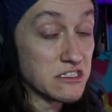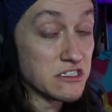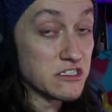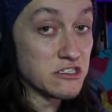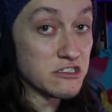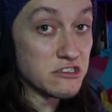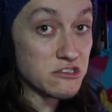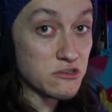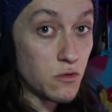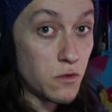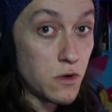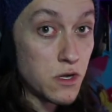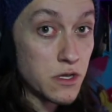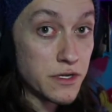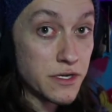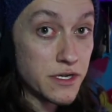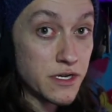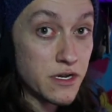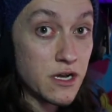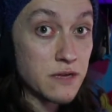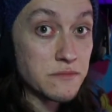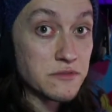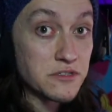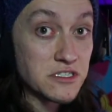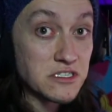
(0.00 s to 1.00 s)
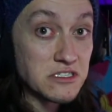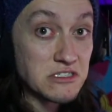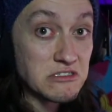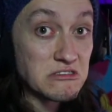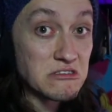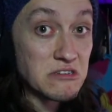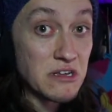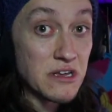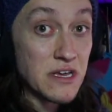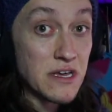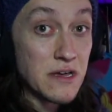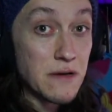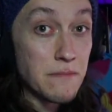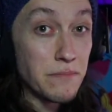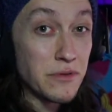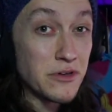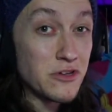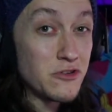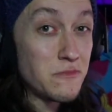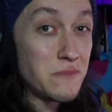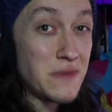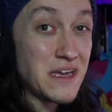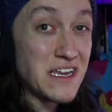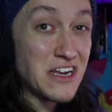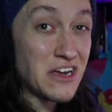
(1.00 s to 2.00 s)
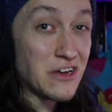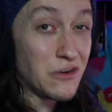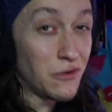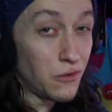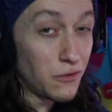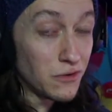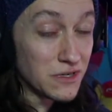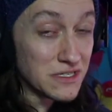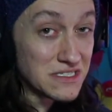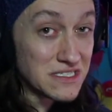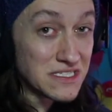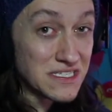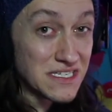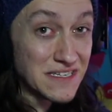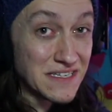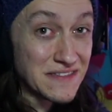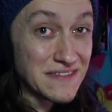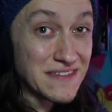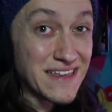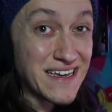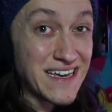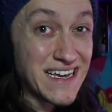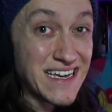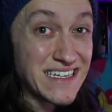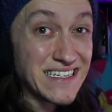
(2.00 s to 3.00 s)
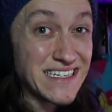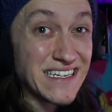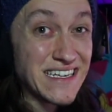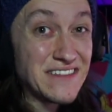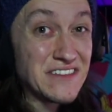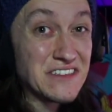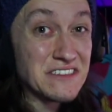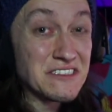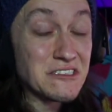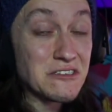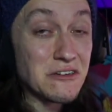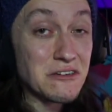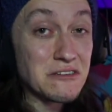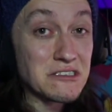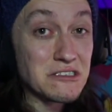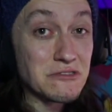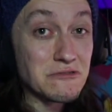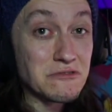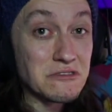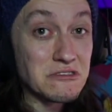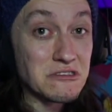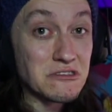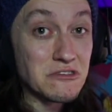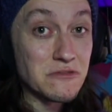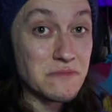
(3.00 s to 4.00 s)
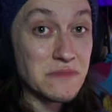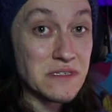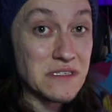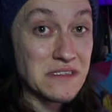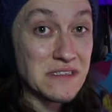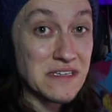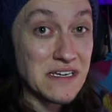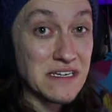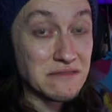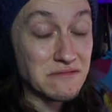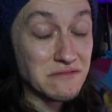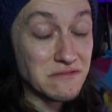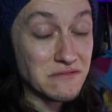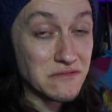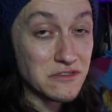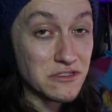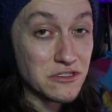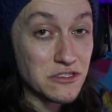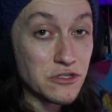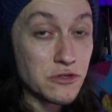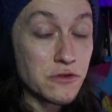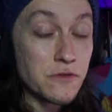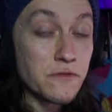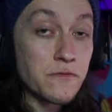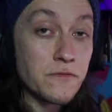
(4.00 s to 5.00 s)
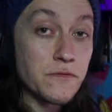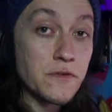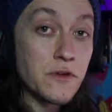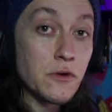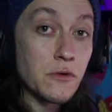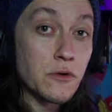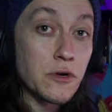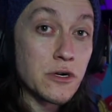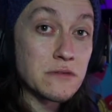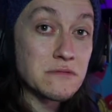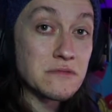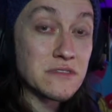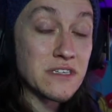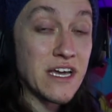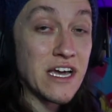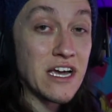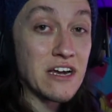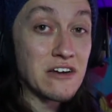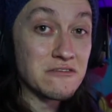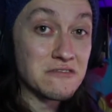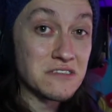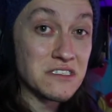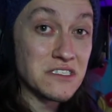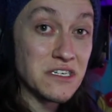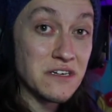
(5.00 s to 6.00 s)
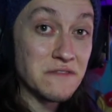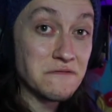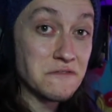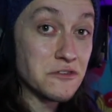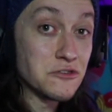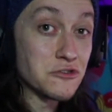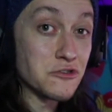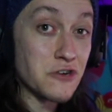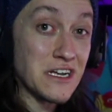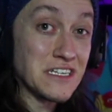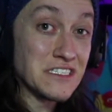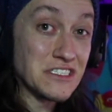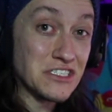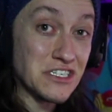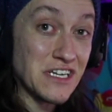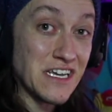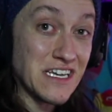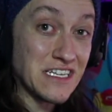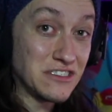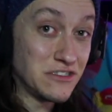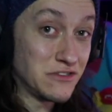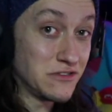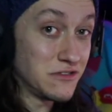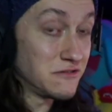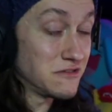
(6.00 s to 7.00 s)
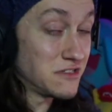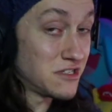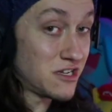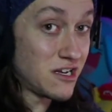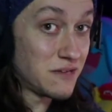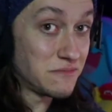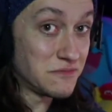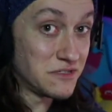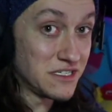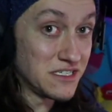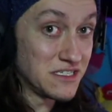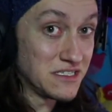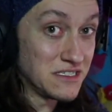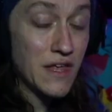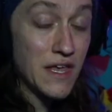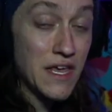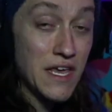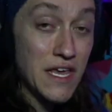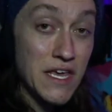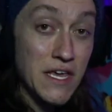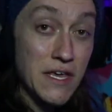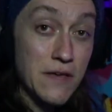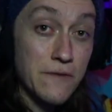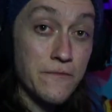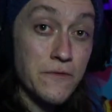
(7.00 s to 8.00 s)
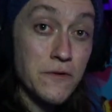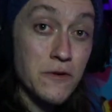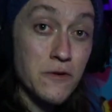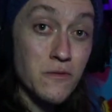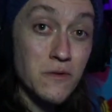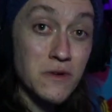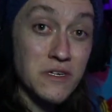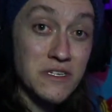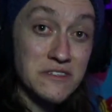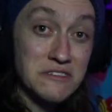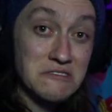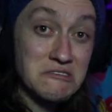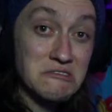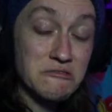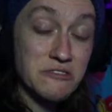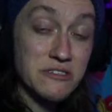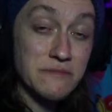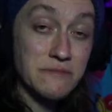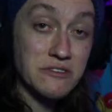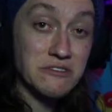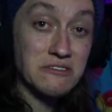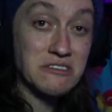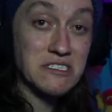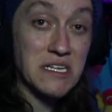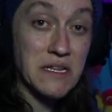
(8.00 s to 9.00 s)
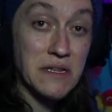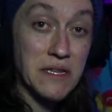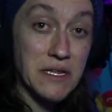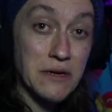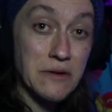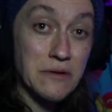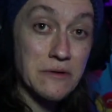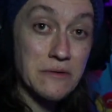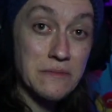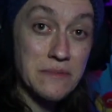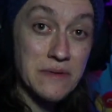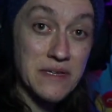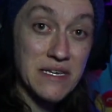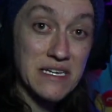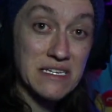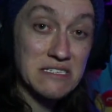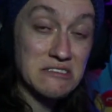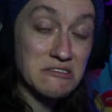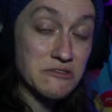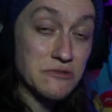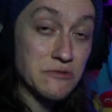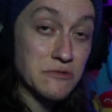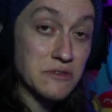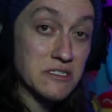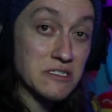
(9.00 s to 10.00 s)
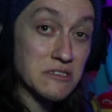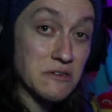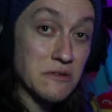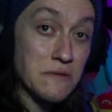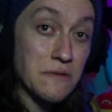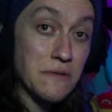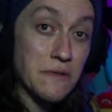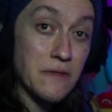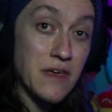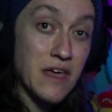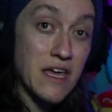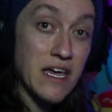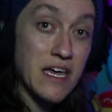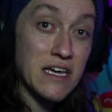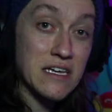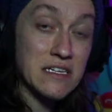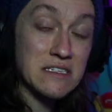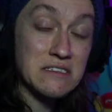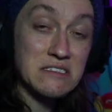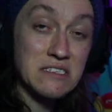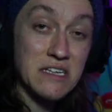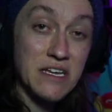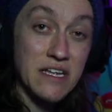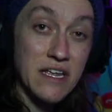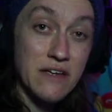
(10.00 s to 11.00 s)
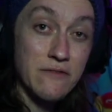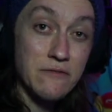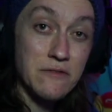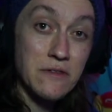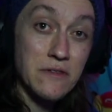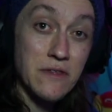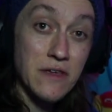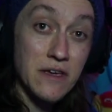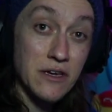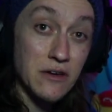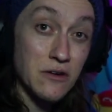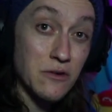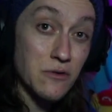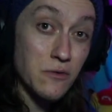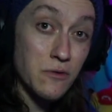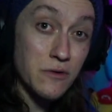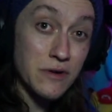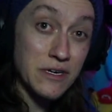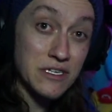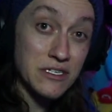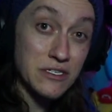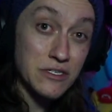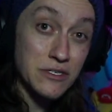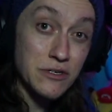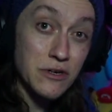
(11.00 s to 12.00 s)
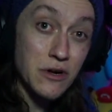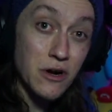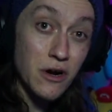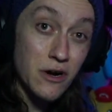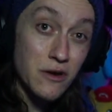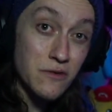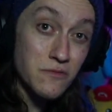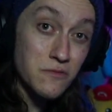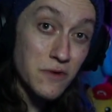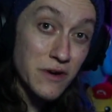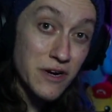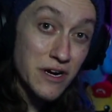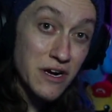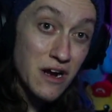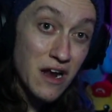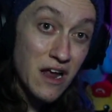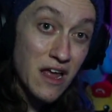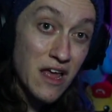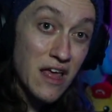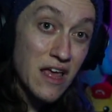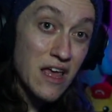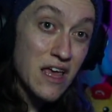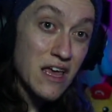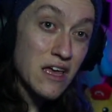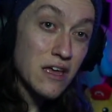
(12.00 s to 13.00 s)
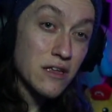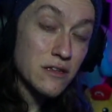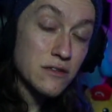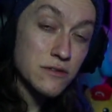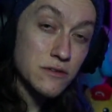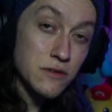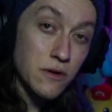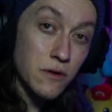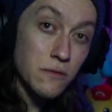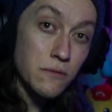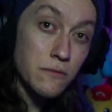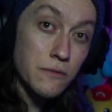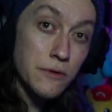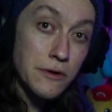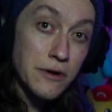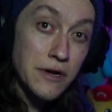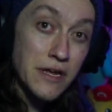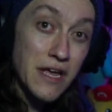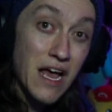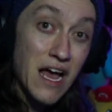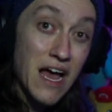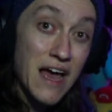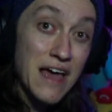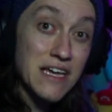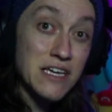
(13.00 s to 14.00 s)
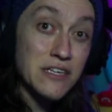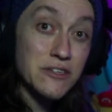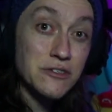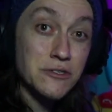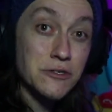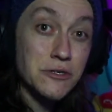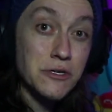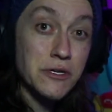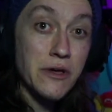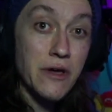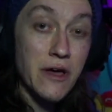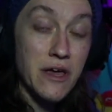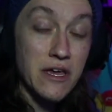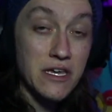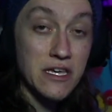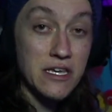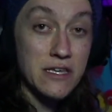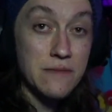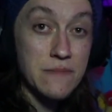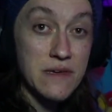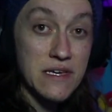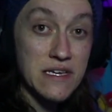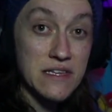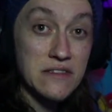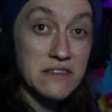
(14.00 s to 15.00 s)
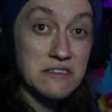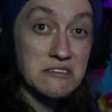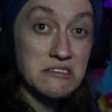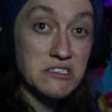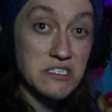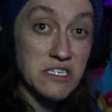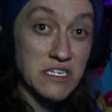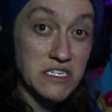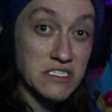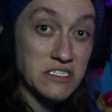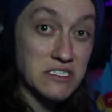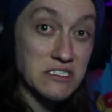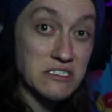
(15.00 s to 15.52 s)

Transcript: as quality options, but you may not always get that, and this is also assuming that your viewer cares enough to try and change those options. If you're one of the streamers that let OBS do its own thing and set everything according to your hardware, don't worry, I can show you how you can make these changes